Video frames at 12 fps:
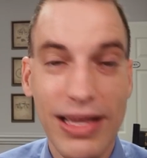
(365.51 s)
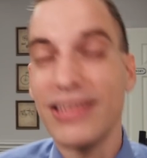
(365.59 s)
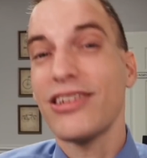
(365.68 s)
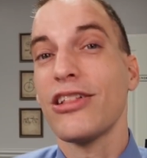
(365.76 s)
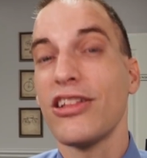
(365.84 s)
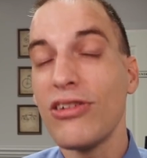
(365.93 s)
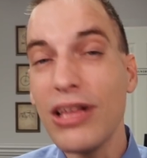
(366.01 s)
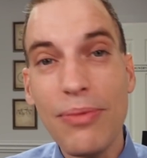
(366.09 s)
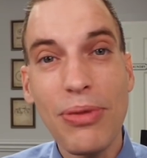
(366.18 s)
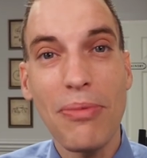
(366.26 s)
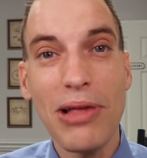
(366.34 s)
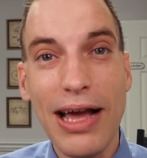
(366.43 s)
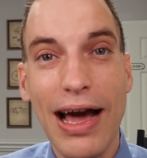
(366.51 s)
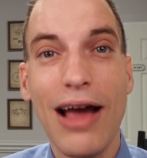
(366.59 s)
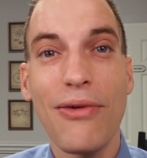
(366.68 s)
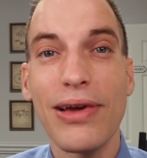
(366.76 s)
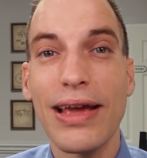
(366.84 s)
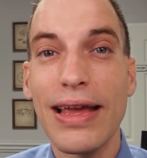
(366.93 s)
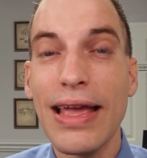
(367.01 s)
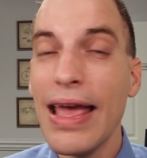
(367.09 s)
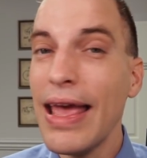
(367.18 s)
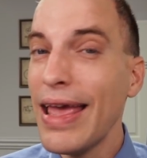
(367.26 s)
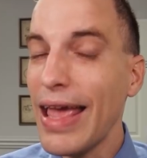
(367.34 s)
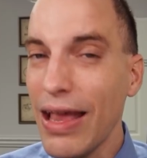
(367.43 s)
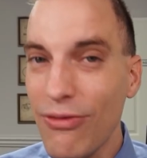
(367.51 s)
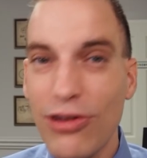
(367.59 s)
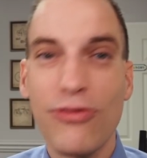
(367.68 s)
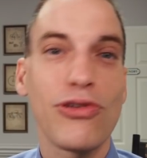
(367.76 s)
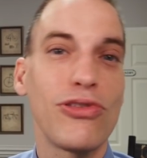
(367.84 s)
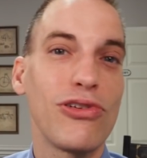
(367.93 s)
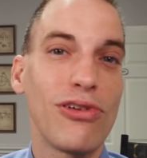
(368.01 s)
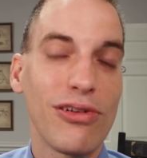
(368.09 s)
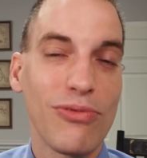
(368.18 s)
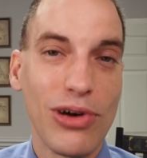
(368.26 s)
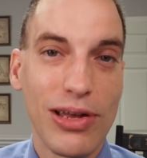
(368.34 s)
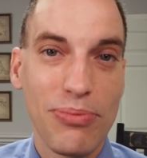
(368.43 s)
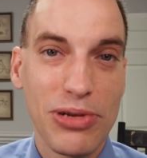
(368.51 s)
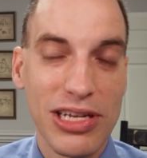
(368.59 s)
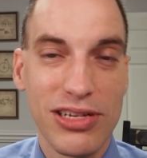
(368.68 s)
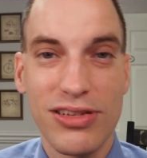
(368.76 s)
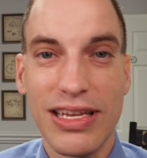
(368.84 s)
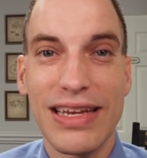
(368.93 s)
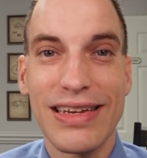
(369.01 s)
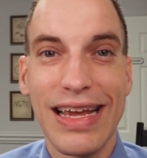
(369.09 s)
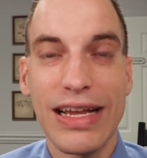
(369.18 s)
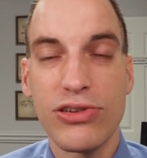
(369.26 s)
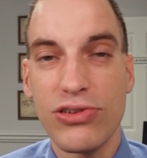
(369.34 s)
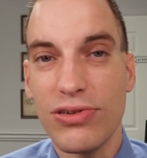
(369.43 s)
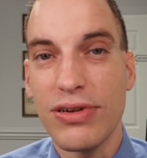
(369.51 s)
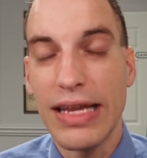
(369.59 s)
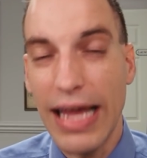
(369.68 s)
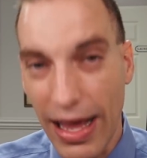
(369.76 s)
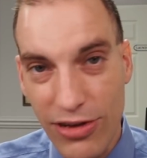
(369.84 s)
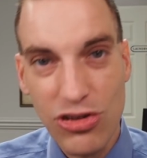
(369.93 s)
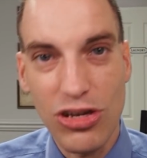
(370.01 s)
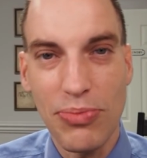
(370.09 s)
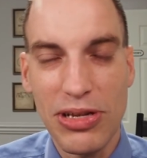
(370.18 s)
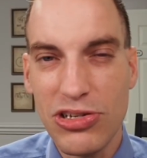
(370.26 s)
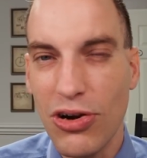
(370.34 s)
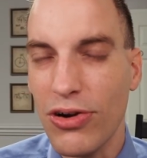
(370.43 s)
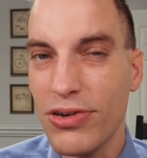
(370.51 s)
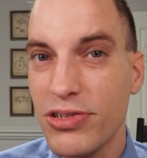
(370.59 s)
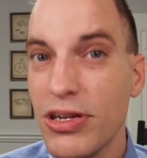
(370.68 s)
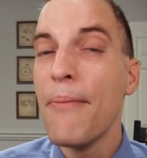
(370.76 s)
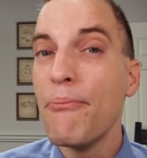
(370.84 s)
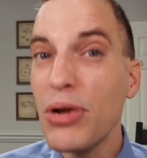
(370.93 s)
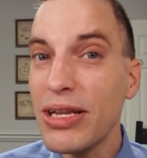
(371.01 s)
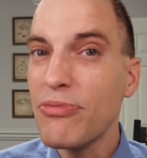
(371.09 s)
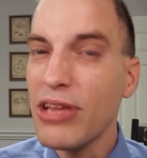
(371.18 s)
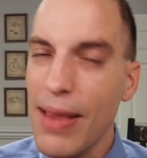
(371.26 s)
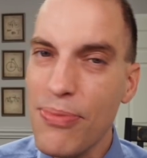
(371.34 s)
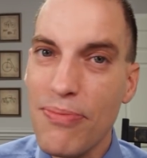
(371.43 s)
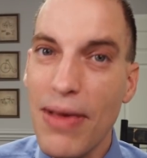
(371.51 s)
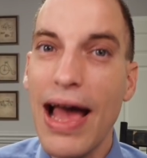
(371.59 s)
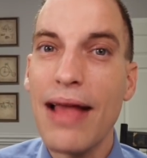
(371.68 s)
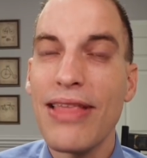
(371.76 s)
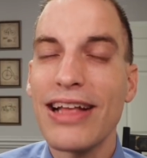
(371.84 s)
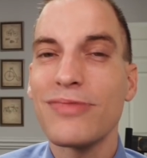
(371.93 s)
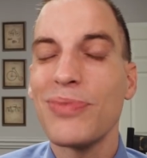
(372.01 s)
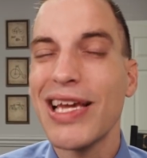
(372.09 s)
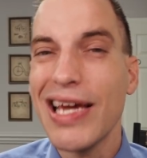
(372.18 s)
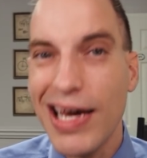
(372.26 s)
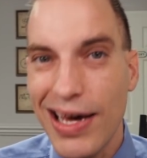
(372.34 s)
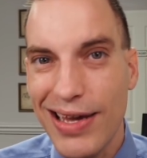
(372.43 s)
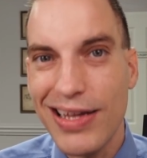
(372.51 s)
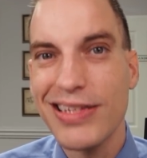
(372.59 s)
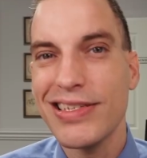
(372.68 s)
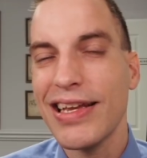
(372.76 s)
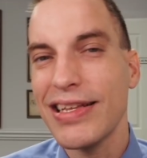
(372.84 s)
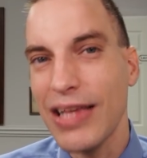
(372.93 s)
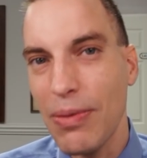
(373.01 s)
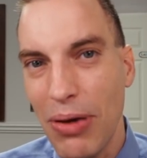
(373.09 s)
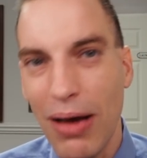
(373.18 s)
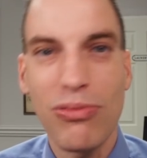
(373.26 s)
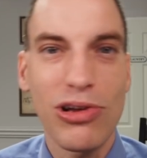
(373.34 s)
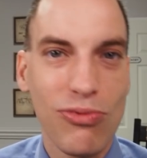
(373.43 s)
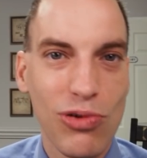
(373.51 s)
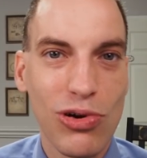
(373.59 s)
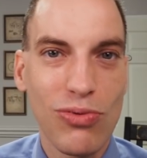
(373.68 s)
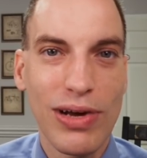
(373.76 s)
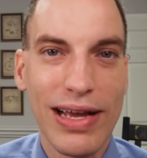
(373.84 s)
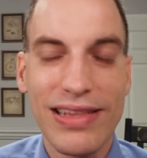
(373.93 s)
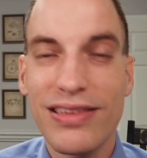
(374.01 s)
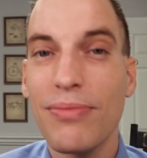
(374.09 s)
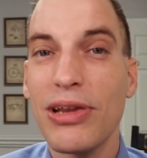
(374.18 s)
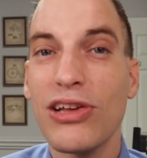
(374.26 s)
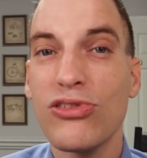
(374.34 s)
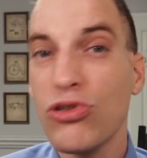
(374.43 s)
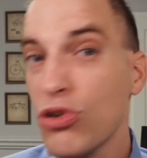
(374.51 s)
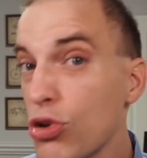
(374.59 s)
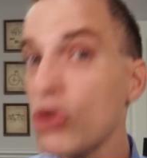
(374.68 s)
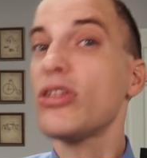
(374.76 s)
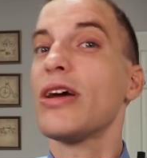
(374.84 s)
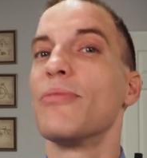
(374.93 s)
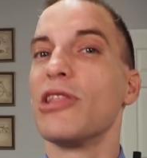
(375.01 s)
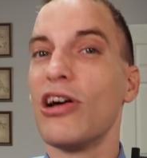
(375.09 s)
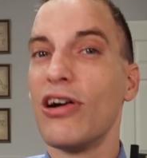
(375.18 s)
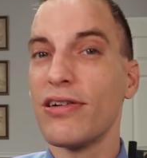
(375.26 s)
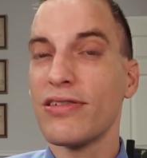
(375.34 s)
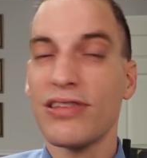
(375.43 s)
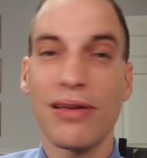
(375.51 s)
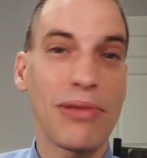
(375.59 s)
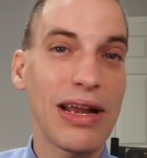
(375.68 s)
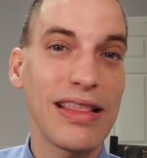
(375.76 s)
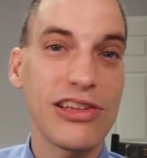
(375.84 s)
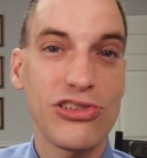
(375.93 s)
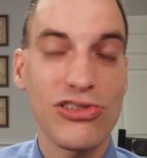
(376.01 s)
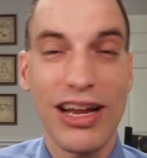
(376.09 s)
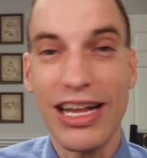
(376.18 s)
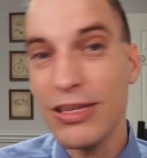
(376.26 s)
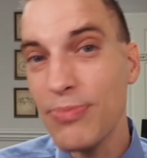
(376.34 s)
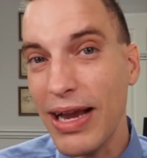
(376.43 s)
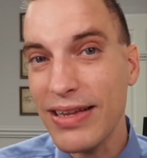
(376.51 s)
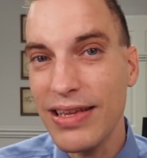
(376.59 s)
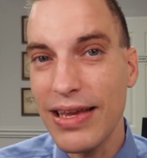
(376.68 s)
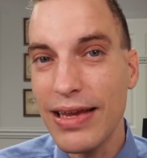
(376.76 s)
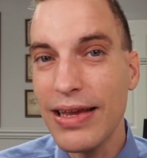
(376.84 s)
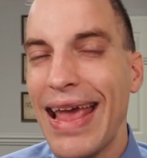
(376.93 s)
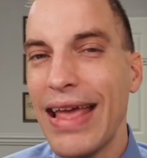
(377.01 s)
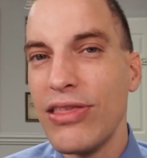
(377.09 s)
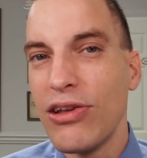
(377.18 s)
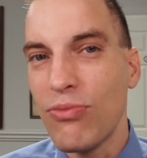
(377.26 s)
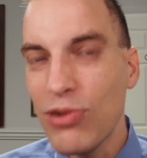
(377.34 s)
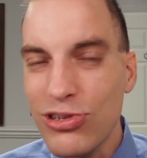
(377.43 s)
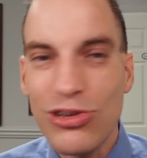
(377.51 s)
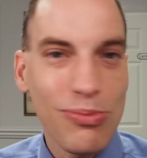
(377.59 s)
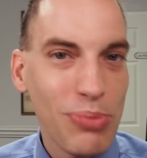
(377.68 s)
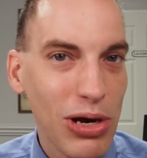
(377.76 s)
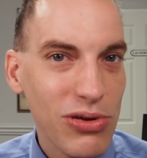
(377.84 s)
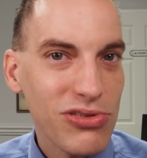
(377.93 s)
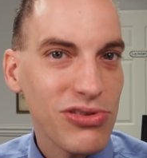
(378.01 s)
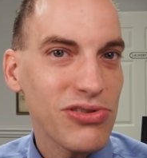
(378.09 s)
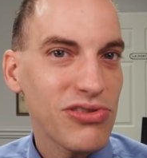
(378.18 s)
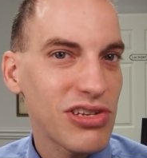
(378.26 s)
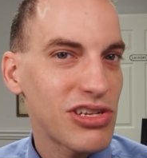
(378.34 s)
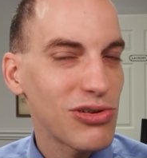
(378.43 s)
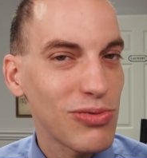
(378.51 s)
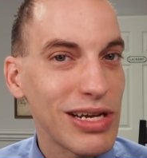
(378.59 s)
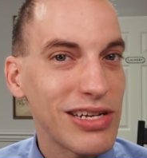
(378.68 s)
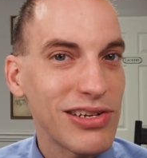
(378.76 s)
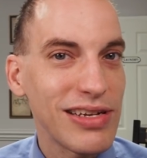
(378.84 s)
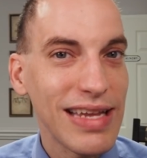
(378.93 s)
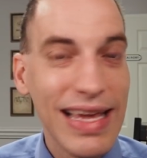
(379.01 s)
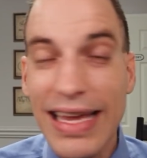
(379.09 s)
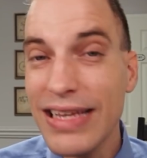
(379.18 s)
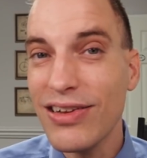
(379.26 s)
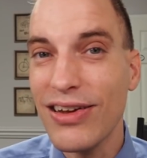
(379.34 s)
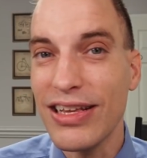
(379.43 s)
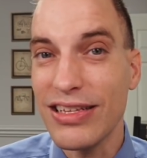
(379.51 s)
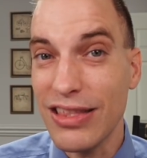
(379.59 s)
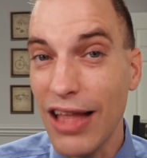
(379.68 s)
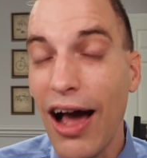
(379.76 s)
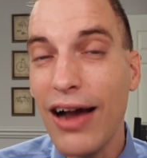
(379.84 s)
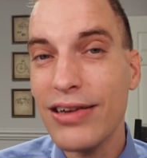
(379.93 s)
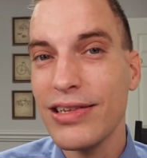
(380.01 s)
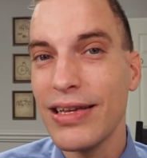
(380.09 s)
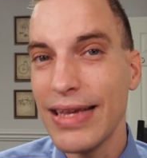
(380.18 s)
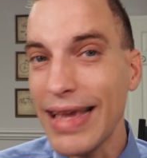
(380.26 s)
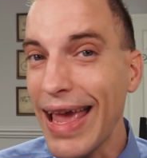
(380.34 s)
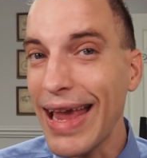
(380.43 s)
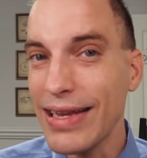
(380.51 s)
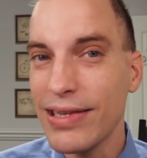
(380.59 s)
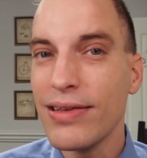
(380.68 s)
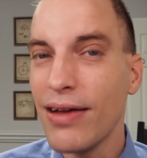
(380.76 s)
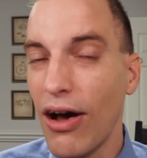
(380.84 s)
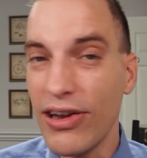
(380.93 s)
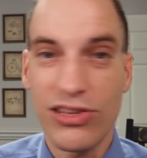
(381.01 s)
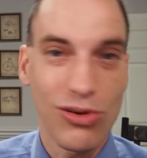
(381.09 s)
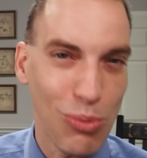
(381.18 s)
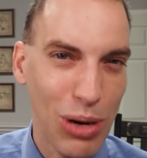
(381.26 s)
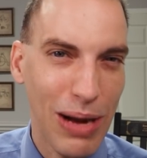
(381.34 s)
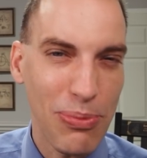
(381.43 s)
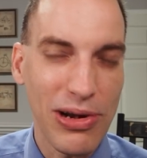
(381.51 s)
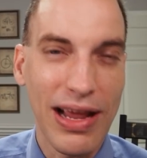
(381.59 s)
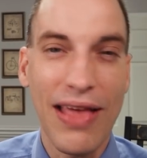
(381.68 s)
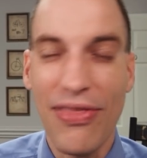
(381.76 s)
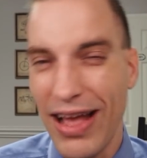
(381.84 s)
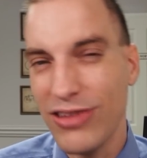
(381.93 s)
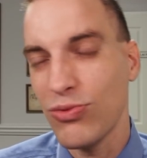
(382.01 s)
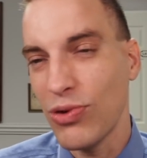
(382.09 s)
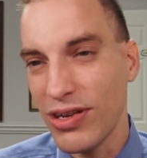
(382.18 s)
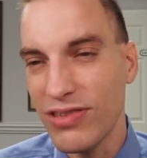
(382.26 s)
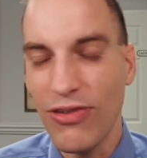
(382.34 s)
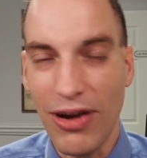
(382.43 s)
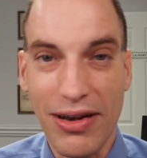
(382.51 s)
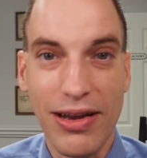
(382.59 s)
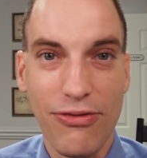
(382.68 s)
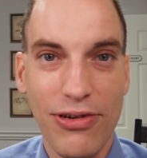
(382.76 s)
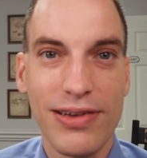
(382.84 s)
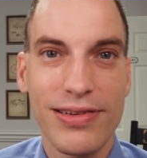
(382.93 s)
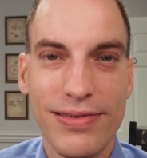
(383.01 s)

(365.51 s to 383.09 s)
It's clearly a public highway. Even if you're the only one potentially in danger, yes, you could be charged. But keep in mind, that's because it's a public roadway and somebody else could come along, somebody that you're not expecting. In the original poster situation, he's on his locked gate on his own property, and that's where it's very different.